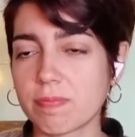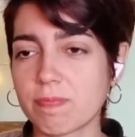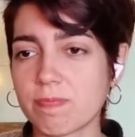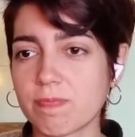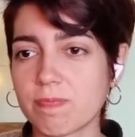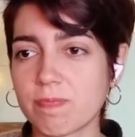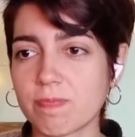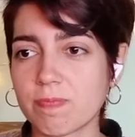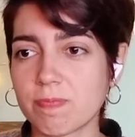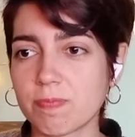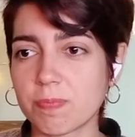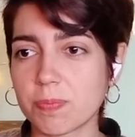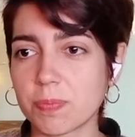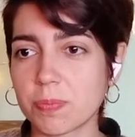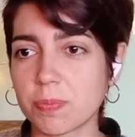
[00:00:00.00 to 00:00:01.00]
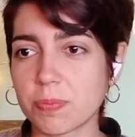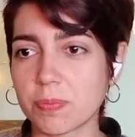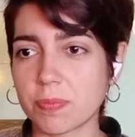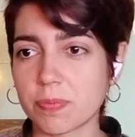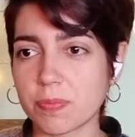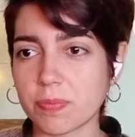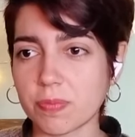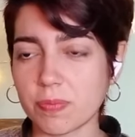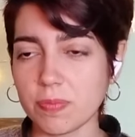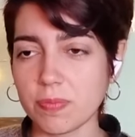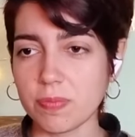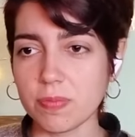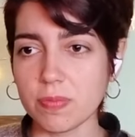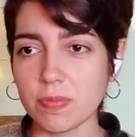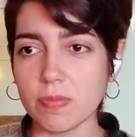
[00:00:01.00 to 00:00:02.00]

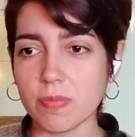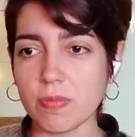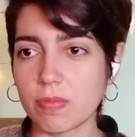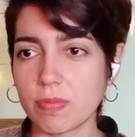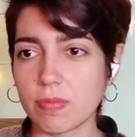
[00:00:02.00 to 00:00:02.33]
(silent)